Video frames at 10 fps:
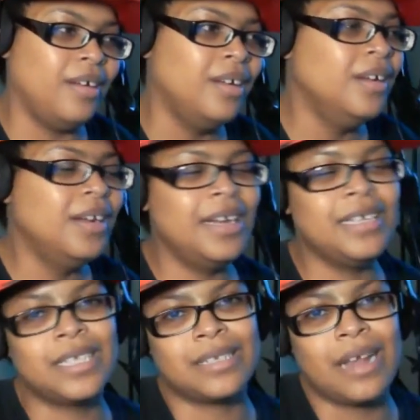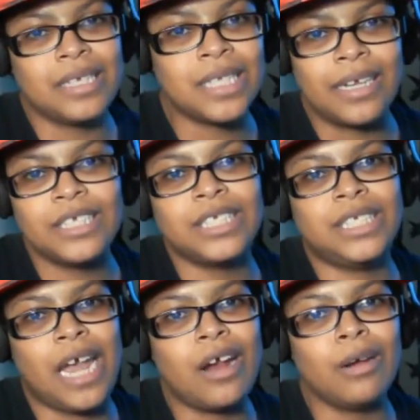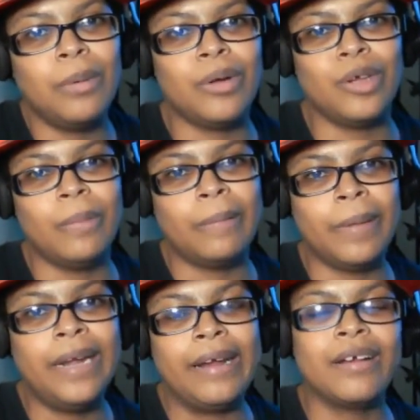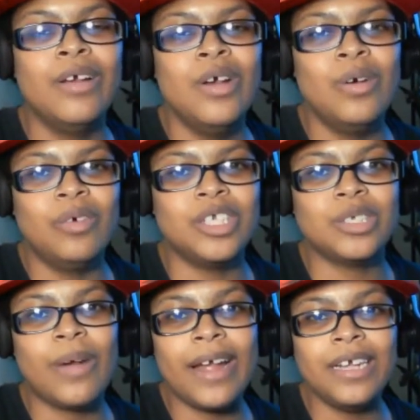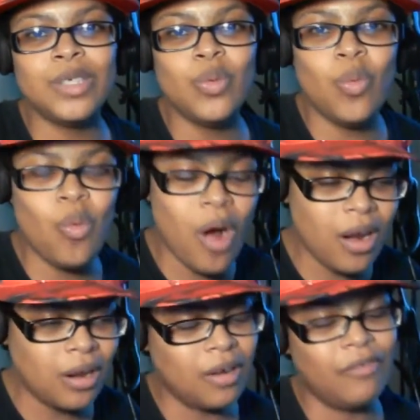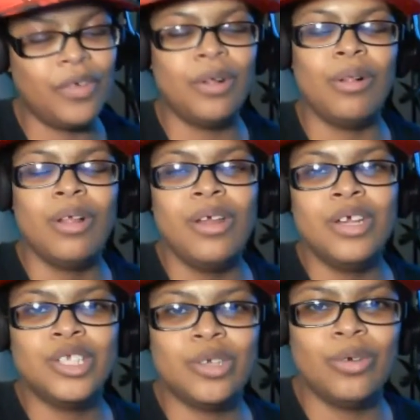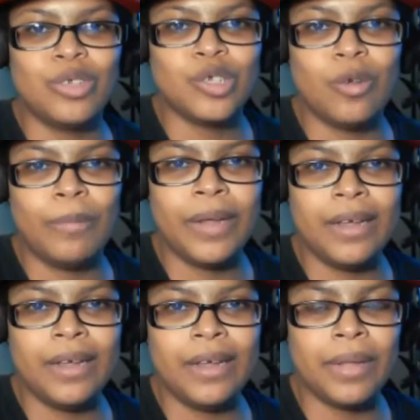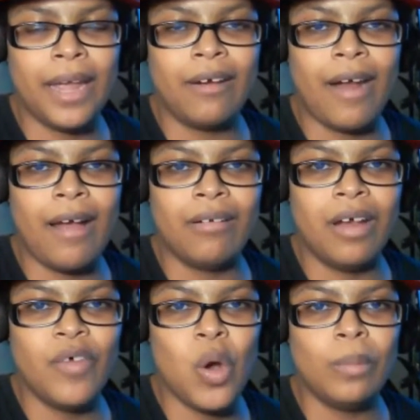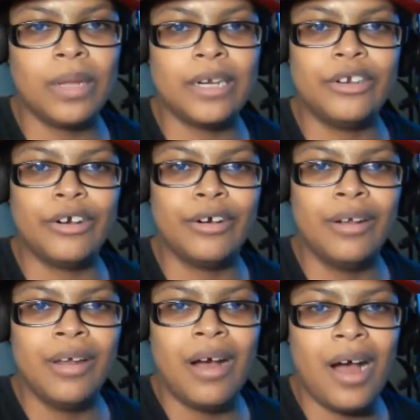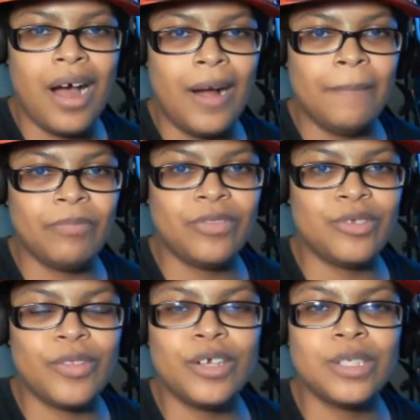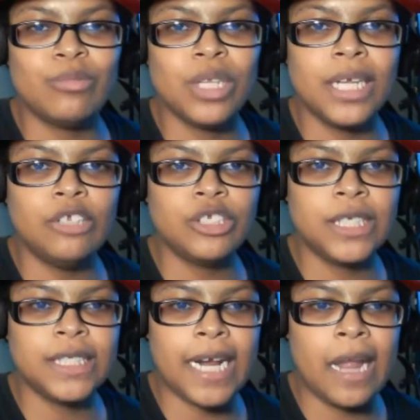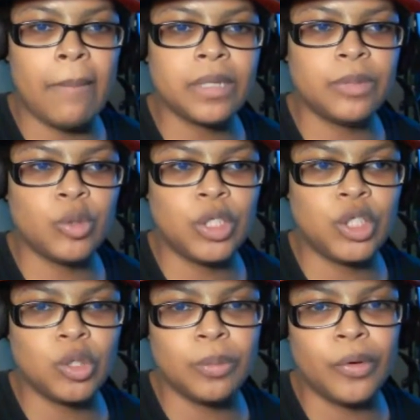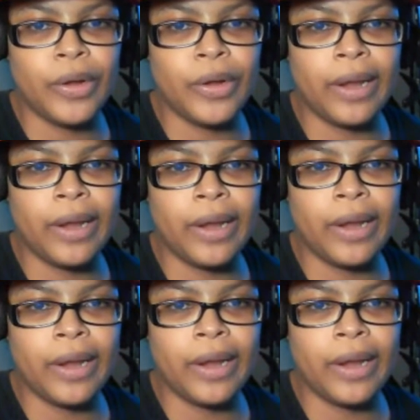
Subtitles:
He's disgusting. He's a terrible human being, which is why he's wonderful to be in the playground of Homelander. So there's some really interesting dynamics between Soldier Boy and